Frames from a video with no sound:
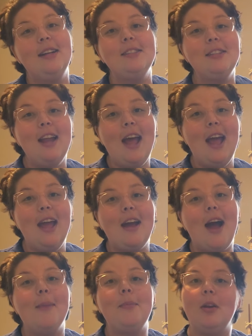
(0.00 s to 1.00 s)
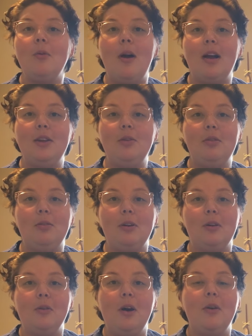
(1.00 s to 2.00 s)
Today, I'm going to walk you
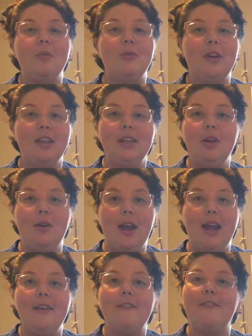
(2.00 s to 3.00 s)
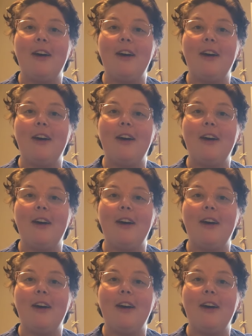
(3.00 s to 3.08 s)
through a really great